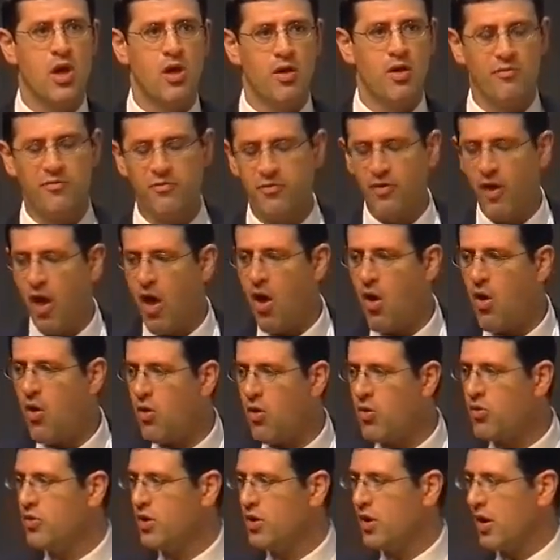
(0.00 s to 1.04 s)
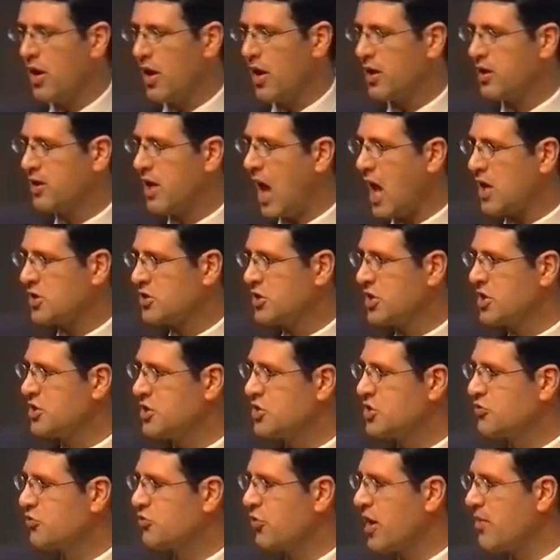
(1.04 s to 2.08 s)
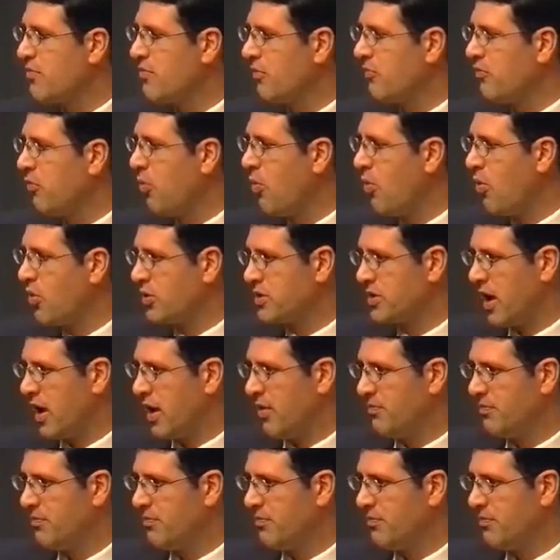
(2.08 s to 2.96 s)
flowed a gushing stream of water